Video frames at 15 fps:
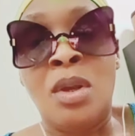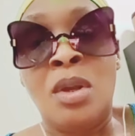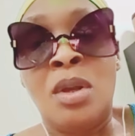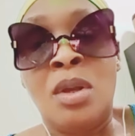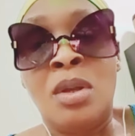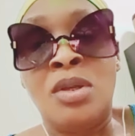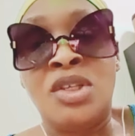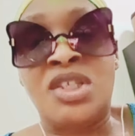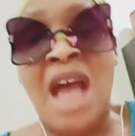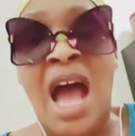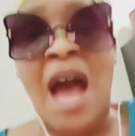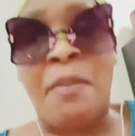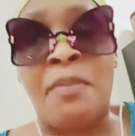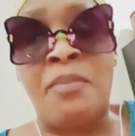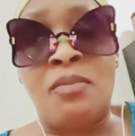
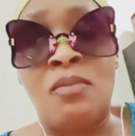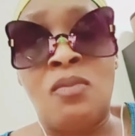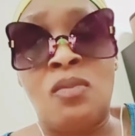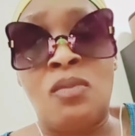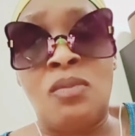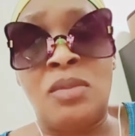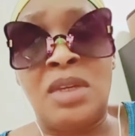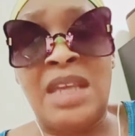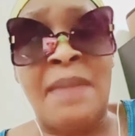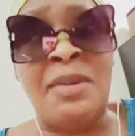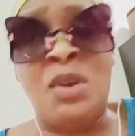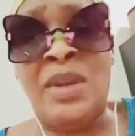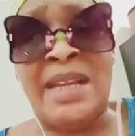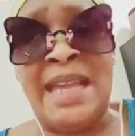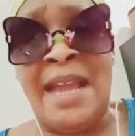Stop! Kemi,
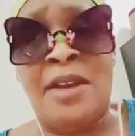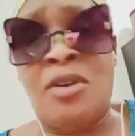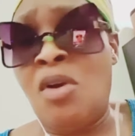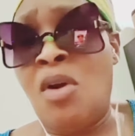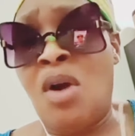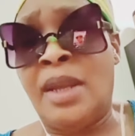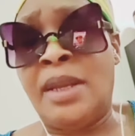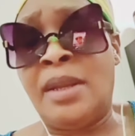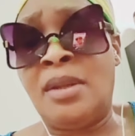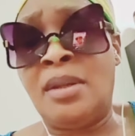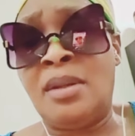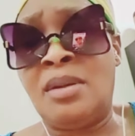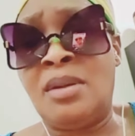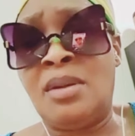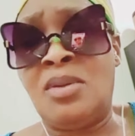we can't go on.
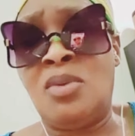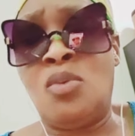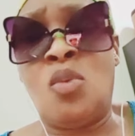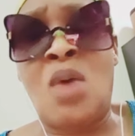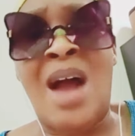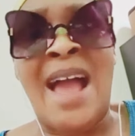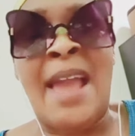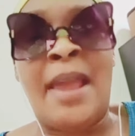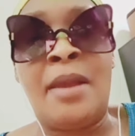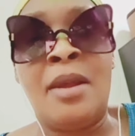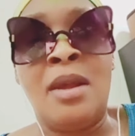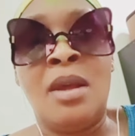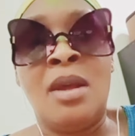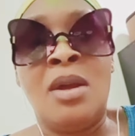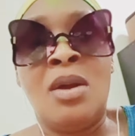Why?
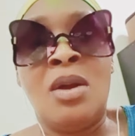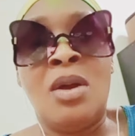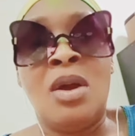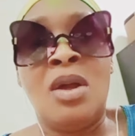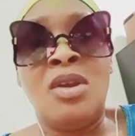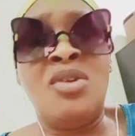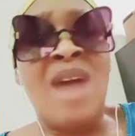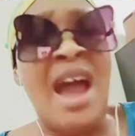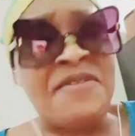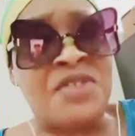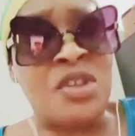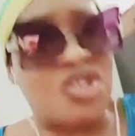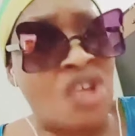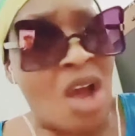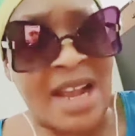You have to
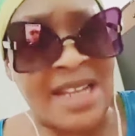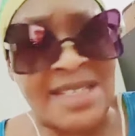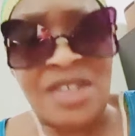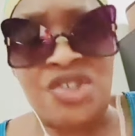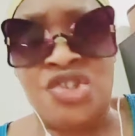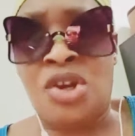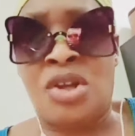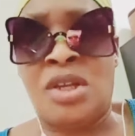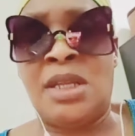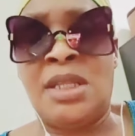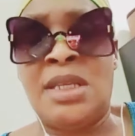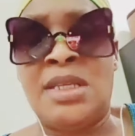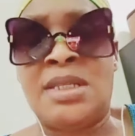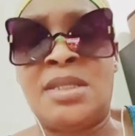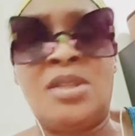talk as a
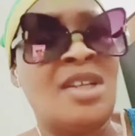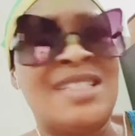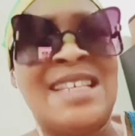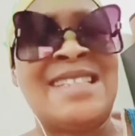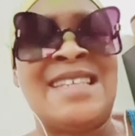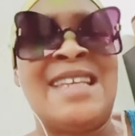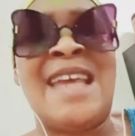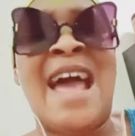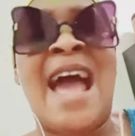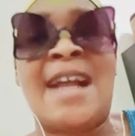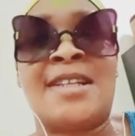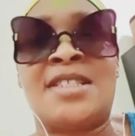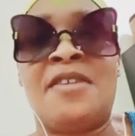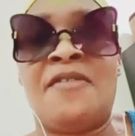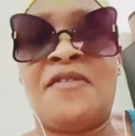journalist, not as an
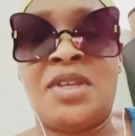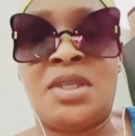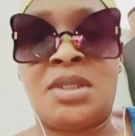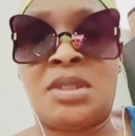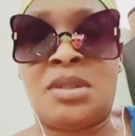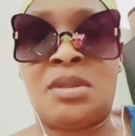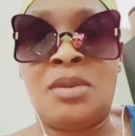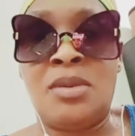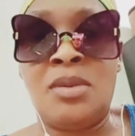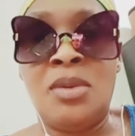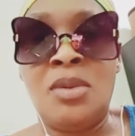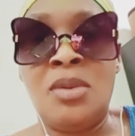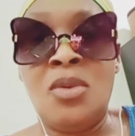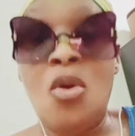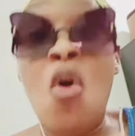activist.
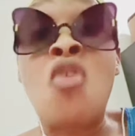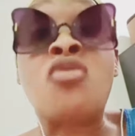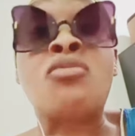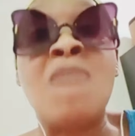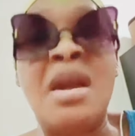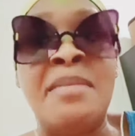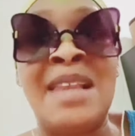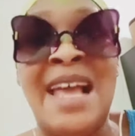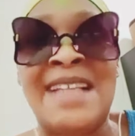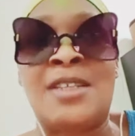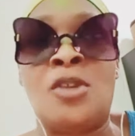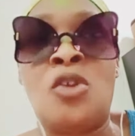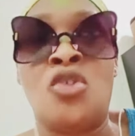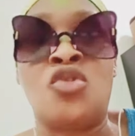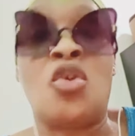Oh, wait, Milati
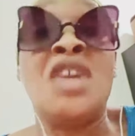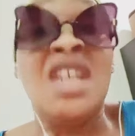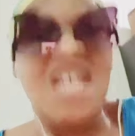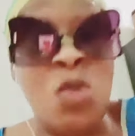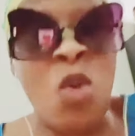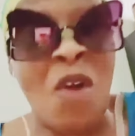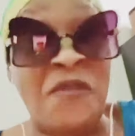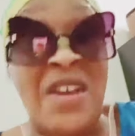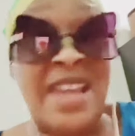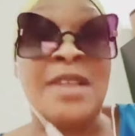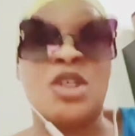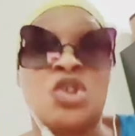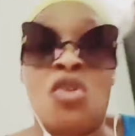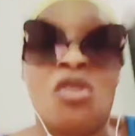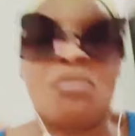London. You were faking
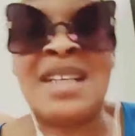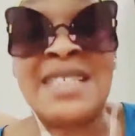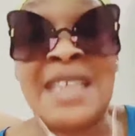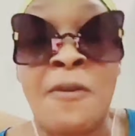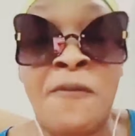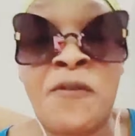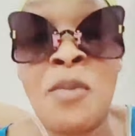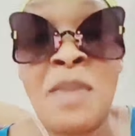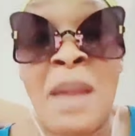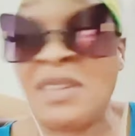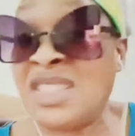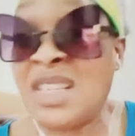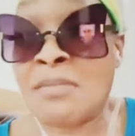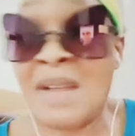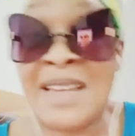sorrow because xenophobia, but
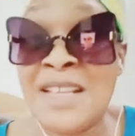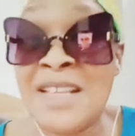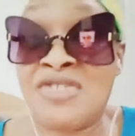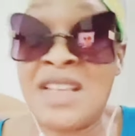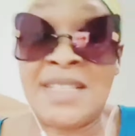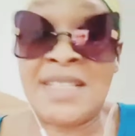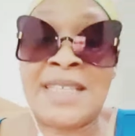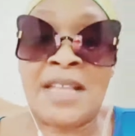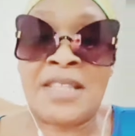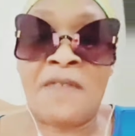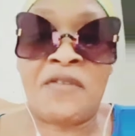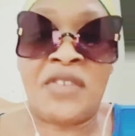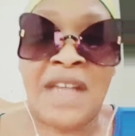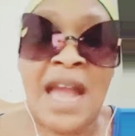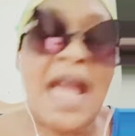you're in Nigeria, South
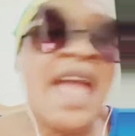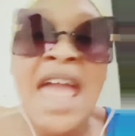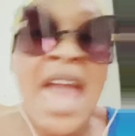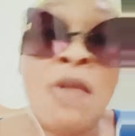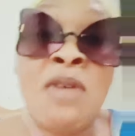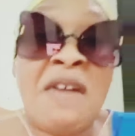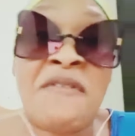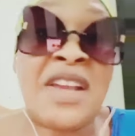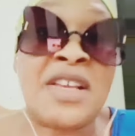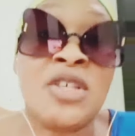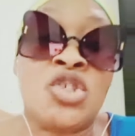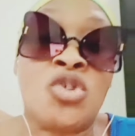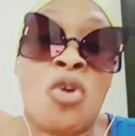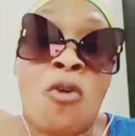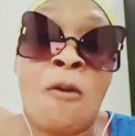Africa. Hey, we're faking
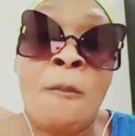sorrow